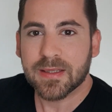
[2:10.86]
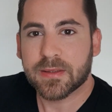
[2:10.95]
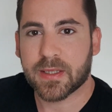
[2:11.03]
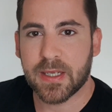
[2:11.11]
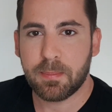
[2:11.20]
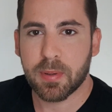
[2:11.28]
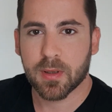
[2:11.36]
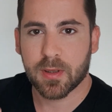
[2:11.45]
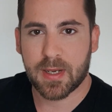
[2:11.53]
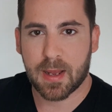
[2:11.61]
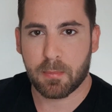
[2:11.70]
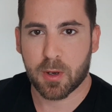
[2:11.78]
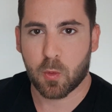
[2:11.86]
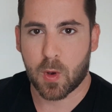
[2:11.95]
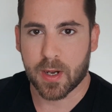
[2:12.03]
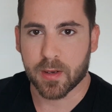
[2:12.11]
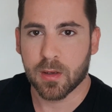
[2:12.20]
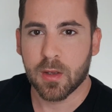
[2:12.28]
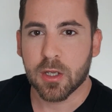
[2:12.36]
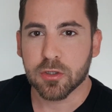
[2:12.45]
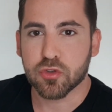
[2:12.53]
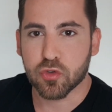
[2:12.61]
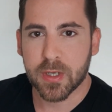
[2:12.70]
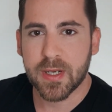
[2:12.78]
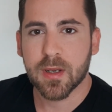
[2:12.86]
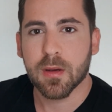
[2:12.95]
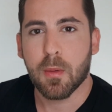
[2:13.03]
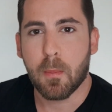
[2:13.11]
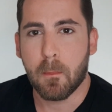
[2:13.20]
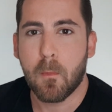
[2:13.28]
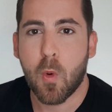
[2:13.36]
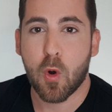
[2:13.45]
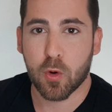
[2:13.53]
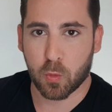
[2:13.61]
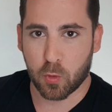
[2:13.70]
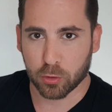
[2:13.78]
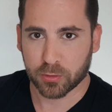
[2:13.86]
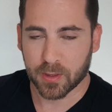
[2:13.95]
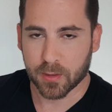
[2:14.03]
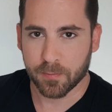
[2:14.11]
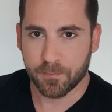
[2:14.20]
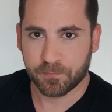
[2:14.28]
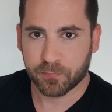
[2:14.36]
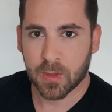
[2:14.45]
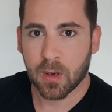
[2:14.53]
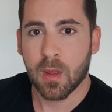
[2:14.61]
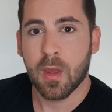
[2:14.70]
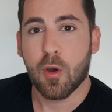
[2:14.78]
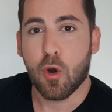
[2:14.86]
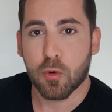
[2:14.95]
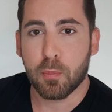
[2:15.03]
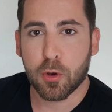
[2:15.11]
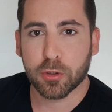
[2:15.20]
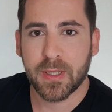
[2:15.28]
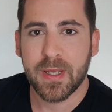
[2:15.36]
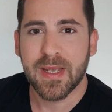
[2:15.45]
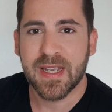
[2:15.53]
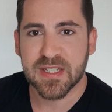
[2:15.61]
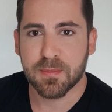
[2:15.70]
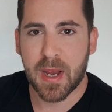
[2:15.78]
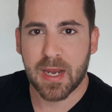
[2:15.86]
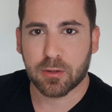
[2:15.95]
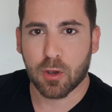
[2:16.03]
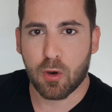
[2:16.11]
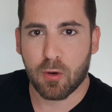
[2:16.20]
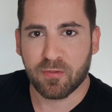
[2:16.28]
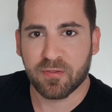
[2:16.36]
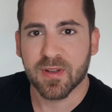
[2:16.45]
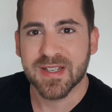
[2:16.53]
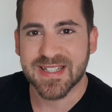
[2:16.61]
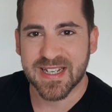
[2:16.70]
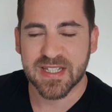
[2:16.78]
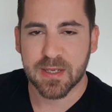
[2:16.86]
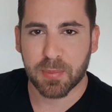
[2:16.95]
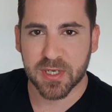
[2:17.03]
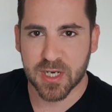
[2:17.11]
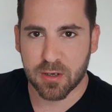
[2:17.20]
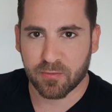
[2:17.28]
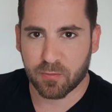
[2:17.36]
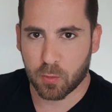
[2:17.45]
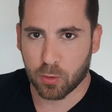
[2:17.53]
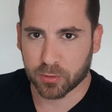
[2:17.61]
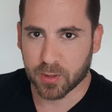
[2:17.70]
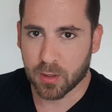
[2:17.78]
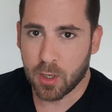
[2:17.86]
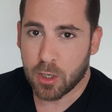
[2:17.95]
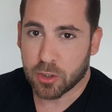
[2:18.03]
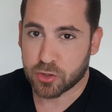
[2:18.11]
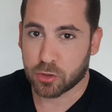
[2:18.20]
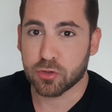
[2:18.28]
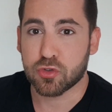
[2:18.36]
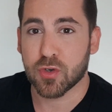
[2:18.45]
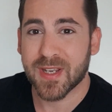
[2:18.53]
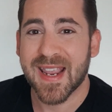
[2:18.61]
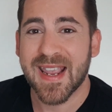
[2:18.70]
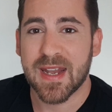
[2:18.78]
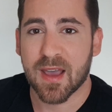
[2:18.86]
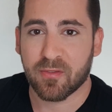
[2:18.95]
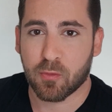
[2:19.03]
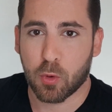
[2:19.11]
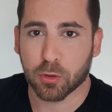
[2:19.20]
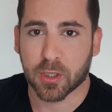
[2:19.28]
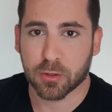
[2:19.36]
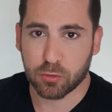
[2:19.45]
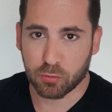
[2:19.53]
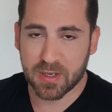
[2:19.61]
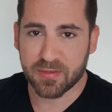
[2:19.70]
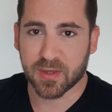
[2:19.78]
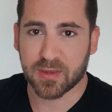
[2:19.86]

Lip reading: Tip number 1. Drink more water. Our body is made of 60% of water, so drinking enough water during the